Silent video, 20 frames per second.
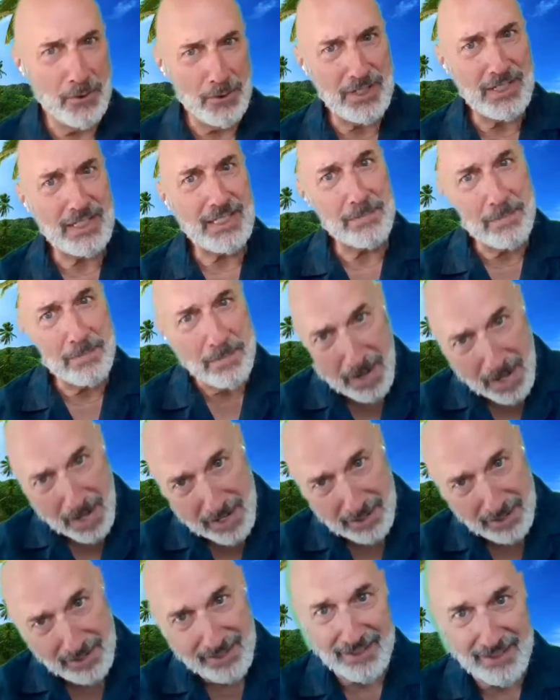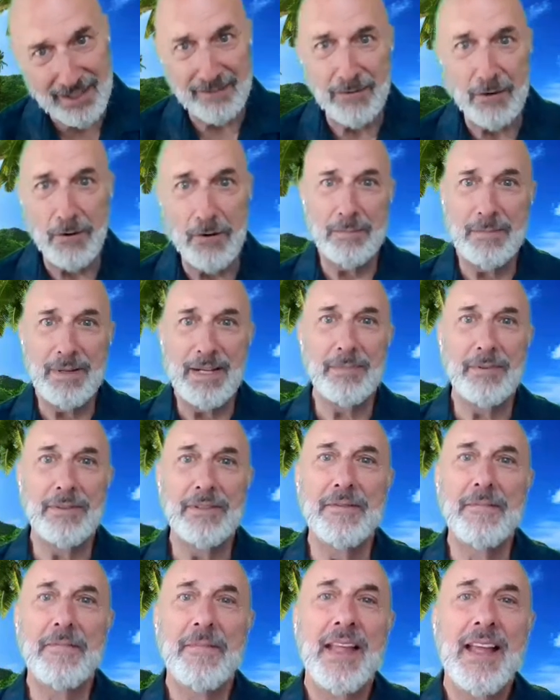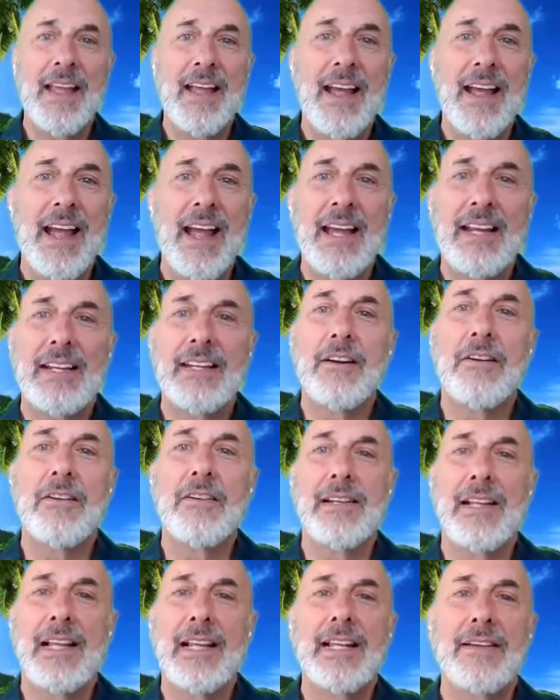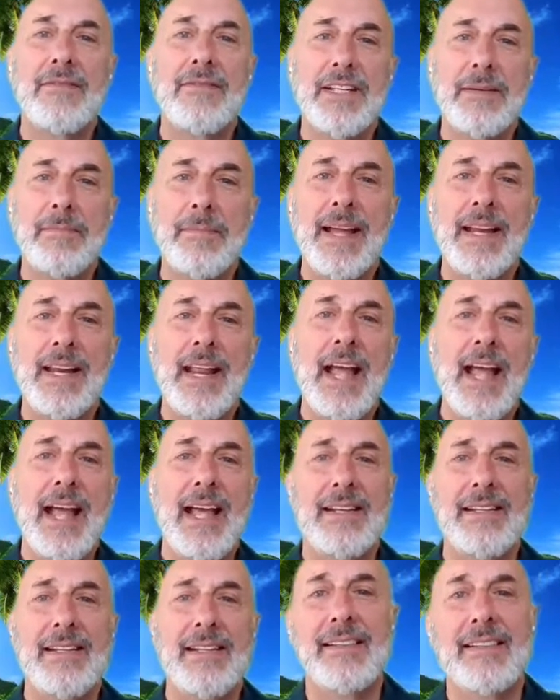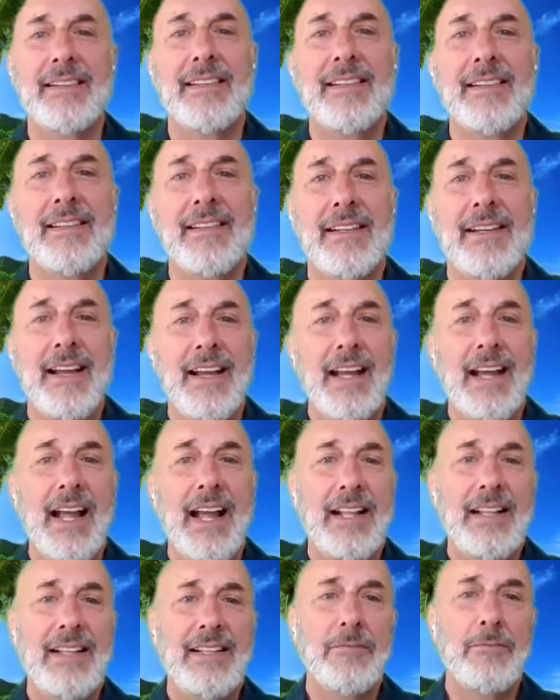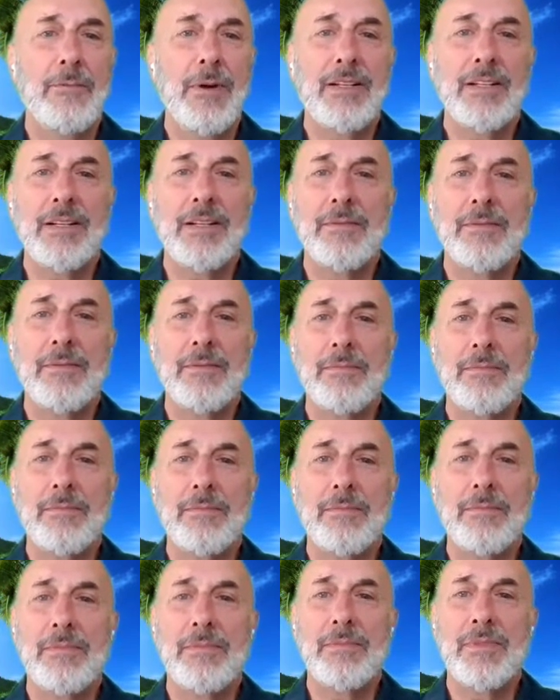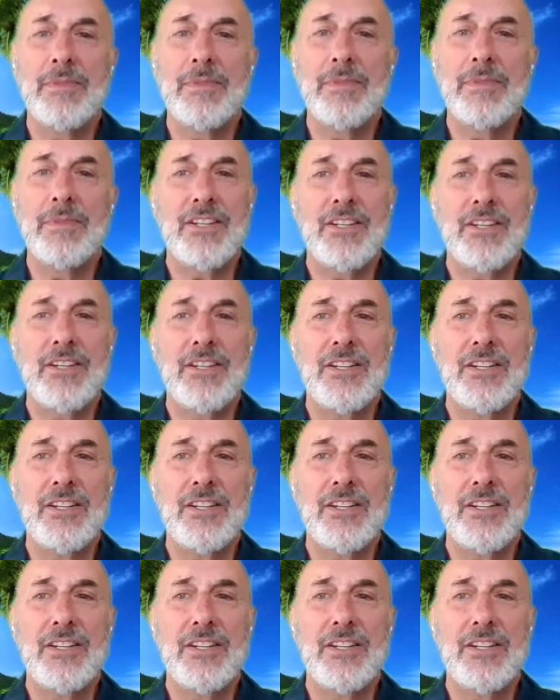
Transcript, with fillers: Buddhist monk of all people, and currently mm. lives in Manhattan. Ellen, welcome to the show.